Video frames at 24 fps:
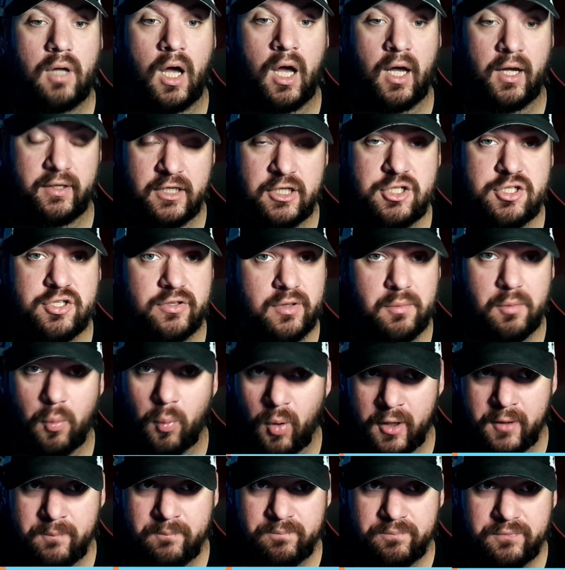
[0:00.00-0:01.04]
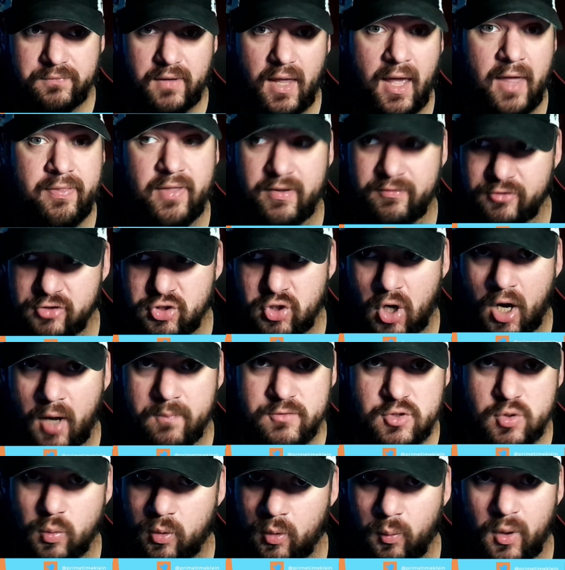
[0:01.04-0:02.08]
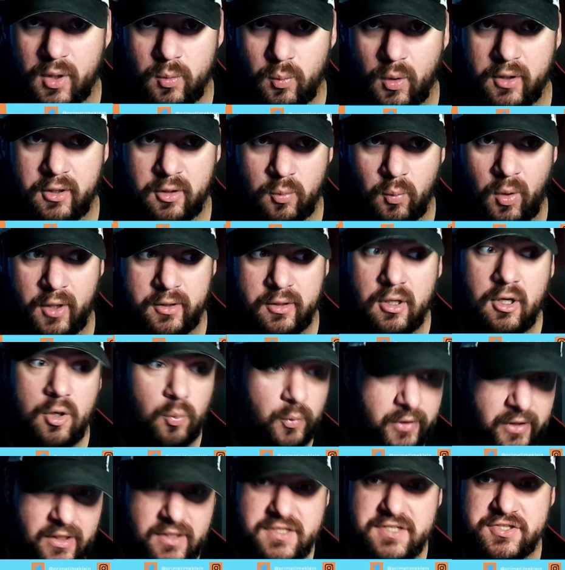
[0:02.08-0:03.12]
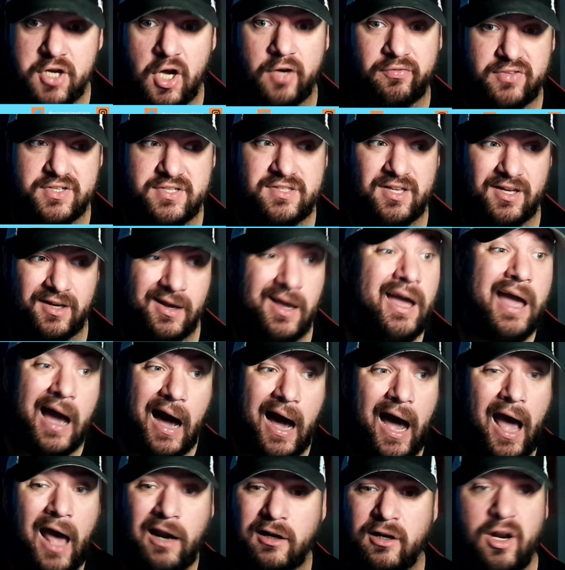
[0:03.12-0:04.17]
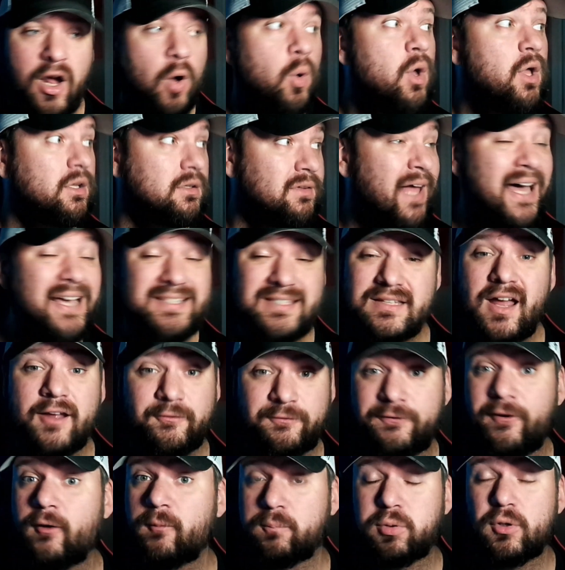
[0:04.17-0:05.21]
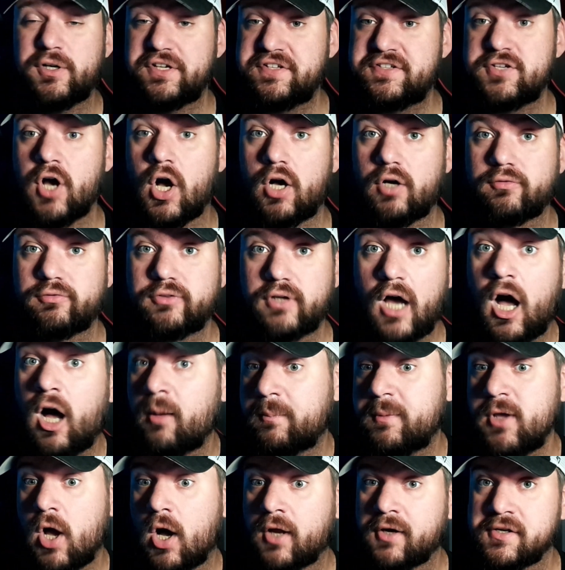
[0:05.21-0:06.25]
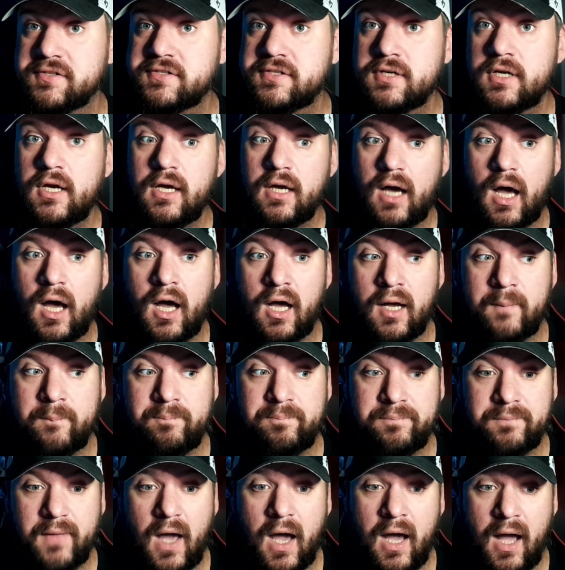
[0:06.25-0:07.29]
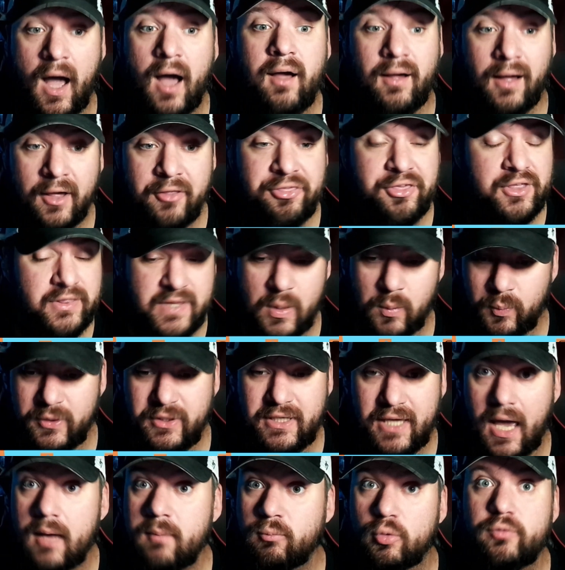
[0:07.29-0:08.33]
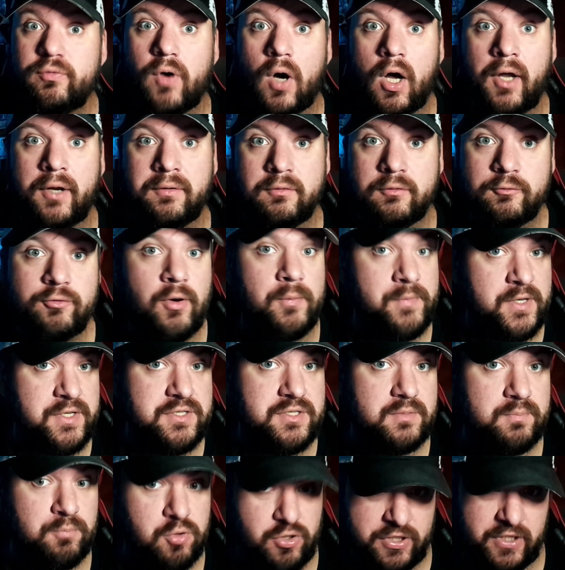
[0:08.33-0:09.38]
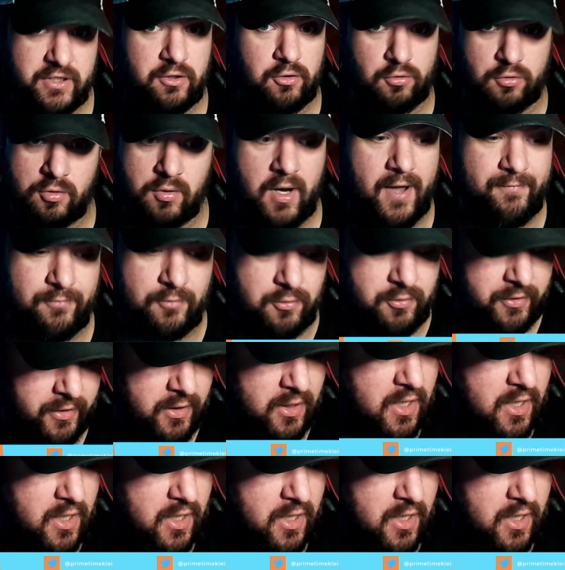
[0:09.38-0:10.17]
each of them a one, and they have a drop. So we're 1-1-1. We need to solve this thing. I don't know. Last night felt pretty solved, I'll be honest. I think that we can move on from this particular rivalry